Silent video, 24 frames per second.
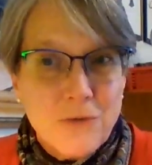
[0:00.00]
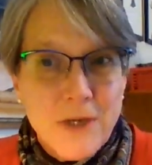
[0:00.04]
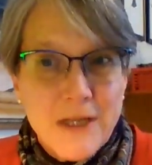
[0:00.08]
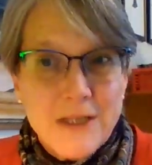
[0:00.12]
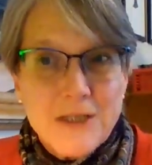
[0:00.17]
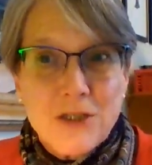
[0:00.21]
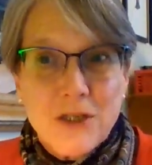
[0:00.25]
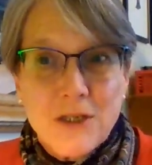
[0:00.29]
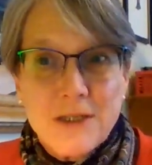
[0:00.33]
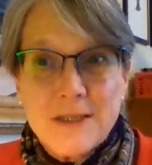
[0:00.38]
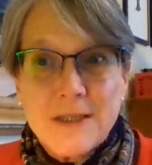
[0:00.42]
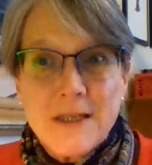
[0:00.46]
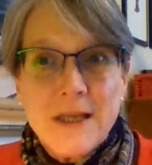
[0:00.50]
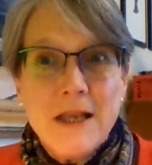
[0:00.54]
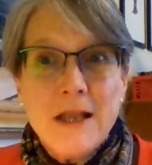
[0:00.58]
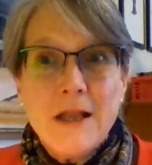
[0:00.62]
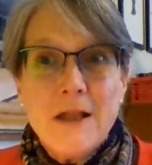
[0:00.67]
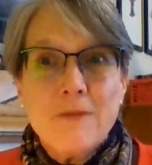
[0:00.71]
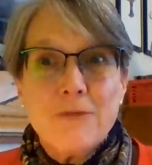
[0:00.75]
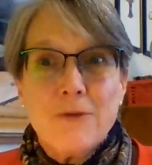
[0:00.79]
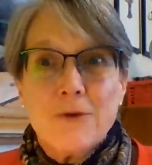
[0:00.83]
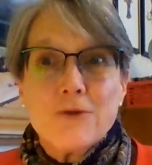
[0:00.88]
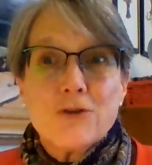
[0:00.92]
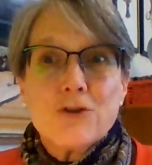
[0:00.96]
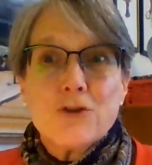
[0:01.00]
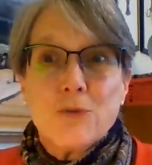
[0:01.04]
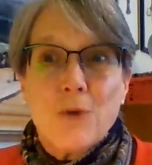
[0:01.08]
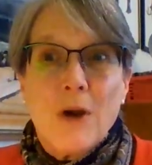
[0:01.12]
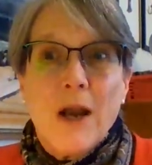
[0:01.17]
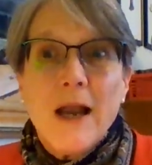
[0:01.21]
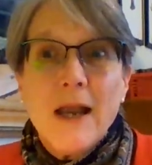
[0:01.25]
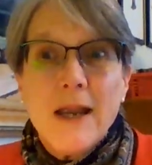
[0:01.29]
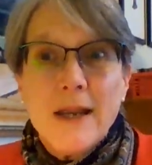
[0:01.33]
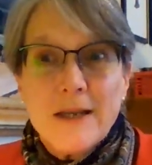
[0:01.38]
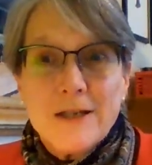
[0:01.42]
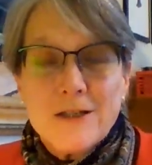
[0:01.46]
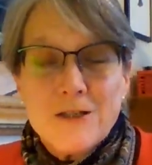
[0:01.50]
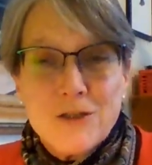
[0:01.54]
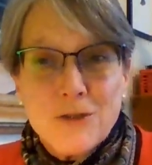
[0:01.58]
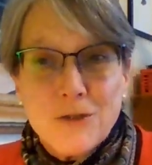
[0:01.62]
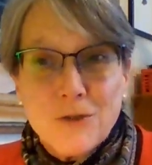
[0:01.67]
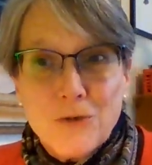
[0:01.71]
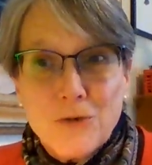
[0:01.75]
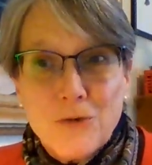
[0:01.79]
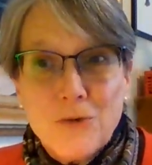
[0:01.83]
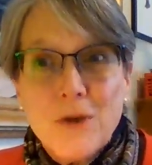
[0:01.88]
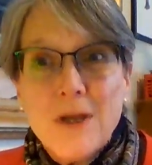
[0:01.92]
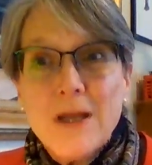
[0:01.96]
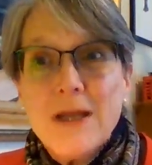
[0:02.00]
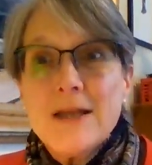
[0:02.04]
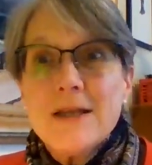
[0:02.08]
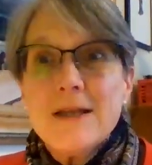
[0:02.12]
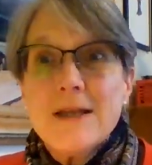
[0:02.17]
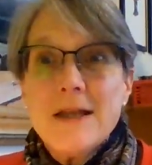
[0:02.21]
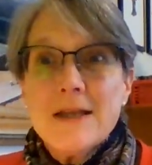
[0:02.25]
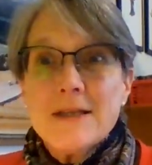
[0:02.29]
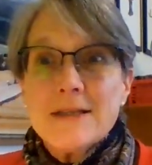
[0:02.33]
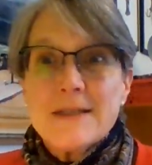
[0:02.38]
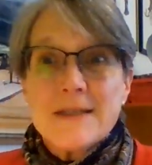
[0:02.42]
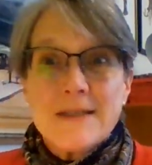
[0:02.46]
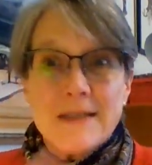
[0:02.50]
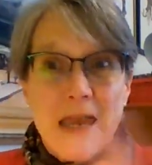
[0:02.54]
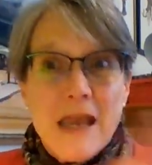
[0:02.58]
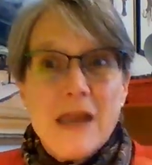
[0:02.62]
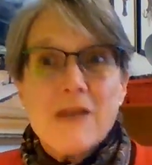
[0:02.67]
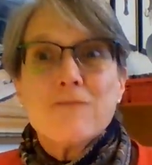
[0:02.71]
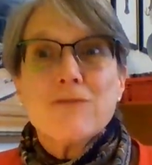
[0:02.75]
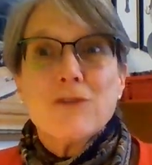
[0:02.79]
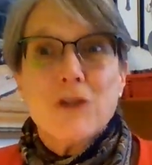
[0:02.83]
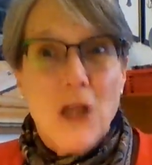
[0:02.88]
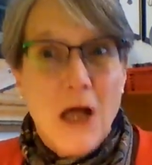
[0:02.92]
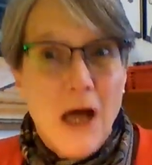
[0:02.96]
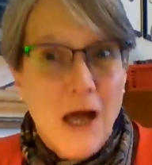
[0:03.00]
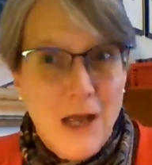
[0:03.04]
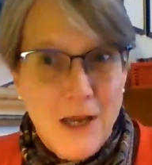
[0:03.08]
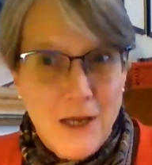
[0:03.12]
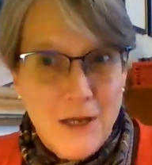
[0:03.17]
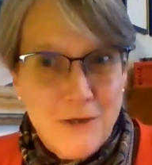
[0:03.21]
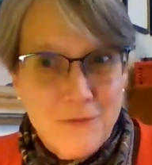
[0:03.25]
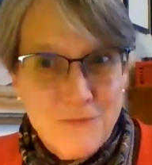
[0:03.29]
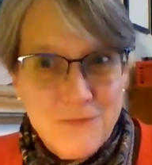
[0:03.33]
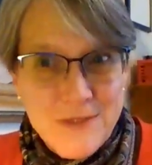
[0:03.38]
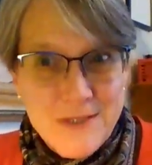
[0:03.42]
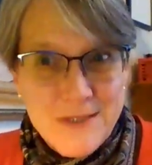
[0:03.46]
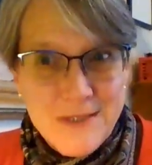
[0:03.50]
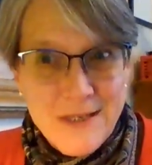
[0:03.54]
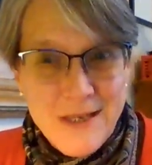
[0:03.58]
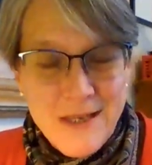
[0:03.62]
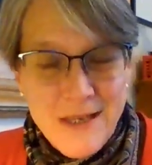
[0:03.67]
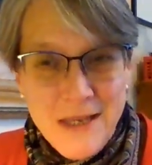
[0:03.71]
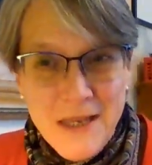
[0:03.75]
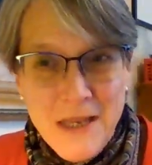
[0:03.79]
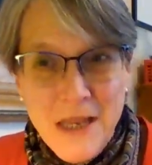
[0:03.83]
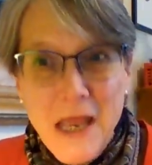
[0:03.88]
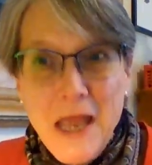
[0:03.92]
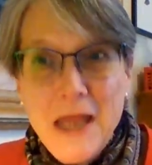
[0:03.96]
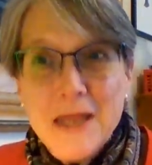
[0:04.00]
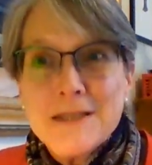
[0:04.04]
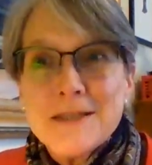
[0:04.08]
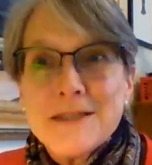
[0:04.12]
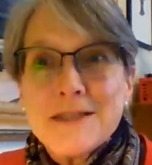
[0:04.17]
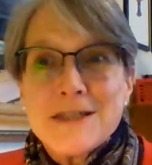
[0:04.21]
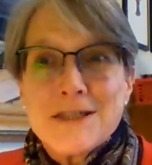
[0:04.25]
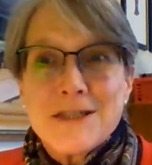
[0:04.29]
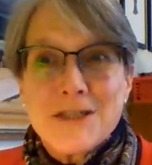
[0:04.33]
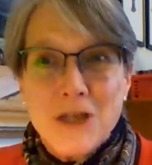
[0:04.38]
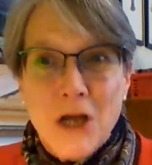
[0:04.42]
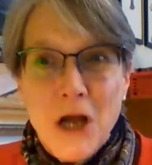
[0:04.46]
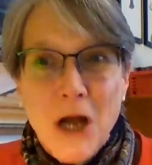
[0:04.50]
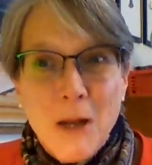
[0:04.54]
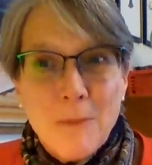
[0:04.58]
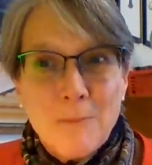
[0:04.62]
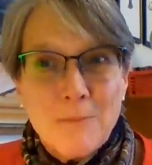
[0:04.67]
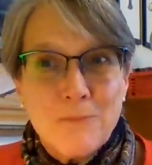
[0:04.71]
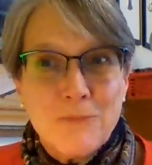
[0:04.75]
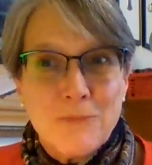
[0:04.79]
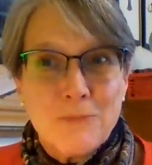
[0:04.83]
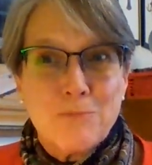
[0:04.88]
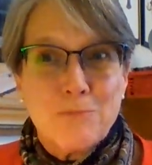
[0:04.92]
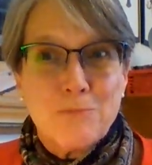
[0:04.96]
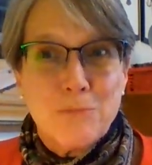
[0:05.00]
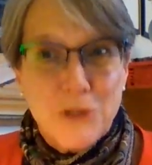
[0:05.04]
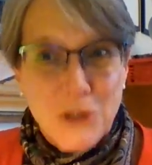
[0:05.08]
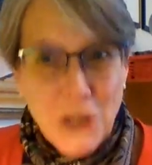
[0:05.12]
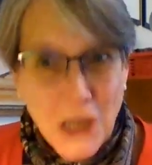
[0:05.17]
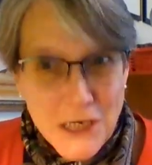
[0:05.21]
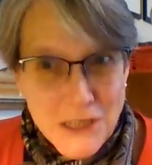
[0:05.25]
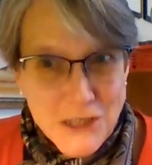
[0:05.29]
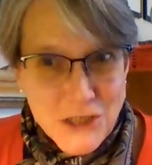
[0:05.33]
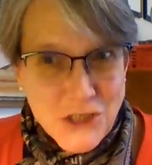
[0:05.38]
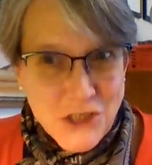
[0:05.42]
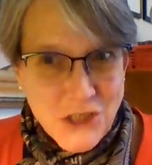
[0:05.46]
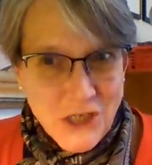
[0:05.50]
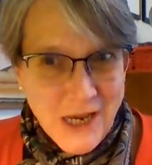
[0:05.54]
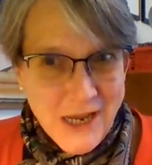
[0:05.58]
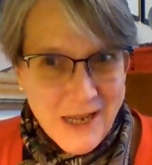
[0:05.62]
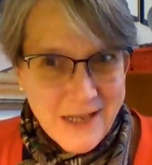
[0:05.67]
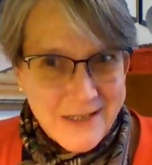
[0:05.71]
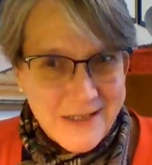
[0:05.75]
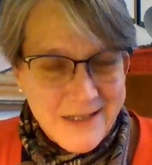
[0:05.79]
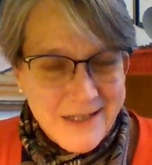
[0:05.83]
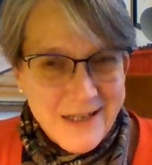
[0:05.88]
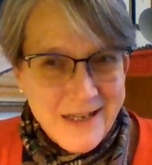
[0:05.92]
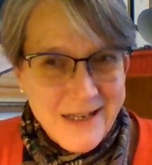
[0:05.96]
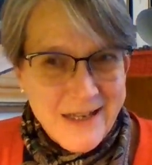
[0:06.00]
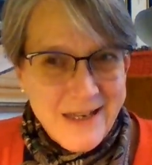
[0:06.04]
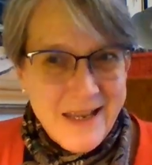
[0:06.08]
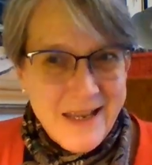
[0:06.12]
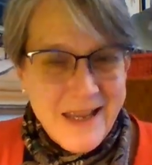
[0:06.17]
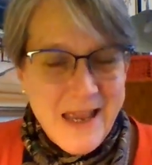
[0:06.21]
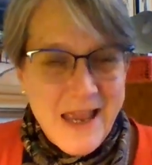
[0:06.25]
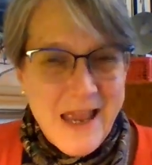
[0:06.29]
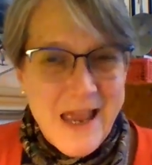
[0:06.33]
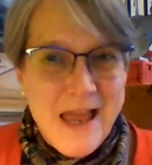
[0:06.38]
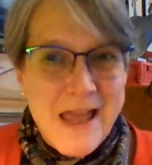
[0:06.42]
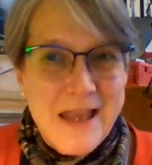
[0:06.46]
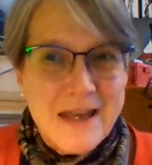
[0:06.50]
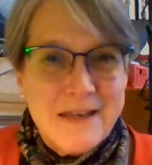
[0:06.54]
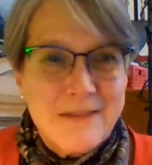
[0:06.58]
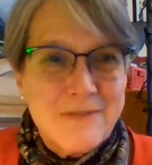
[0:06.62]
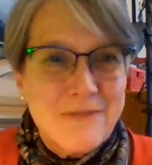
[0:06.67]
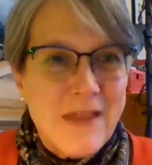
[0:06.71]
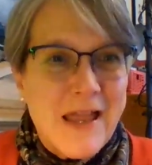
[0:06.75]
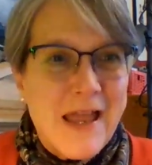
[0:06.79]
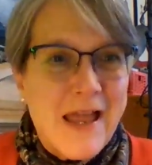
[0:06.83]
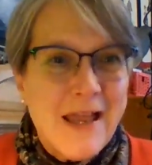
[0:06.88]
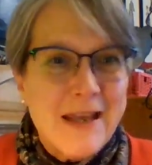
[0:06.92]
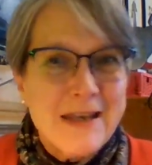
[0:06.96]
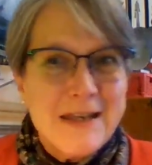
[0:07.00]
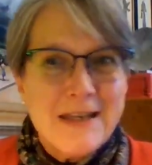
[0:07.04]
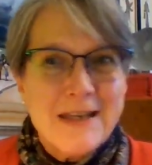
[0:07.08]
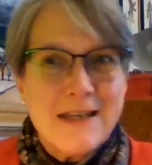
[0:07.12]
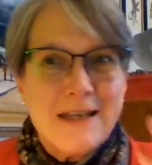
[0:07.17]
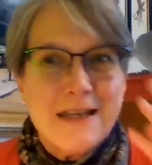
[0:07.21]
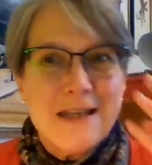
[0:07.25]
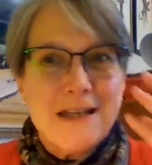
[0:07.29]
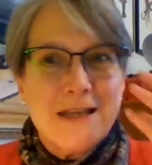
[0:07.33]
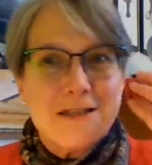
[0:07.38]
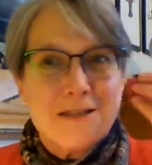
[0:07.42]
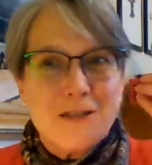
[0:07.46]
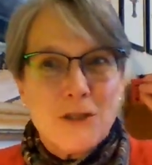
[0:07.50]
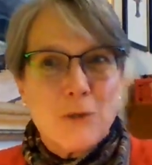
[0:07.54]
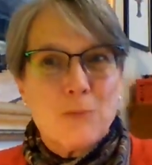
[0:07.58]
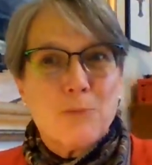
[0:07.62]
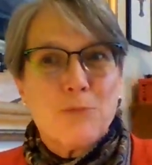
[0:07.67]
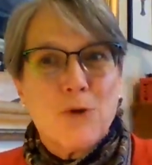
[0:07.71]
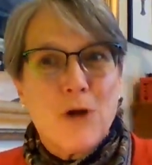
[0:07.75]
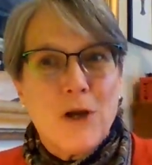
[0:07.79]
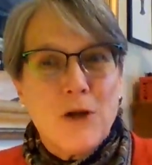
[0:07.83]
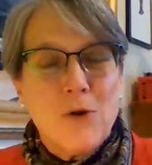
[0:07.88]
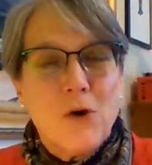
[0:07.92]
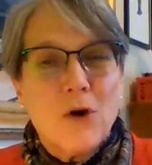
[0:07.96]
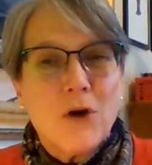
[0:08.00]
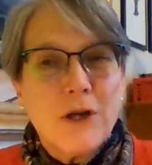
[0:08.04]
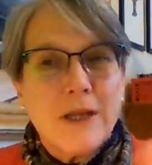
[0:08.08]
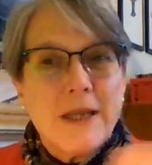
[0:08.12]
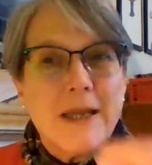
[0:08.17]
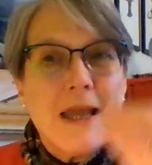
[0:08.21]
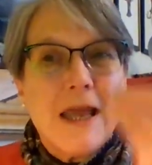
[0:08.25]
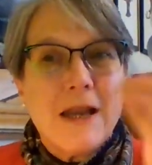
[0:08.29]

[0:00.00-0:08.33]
It's just they're trying to save lives and stop bloodshed, and that is their priority.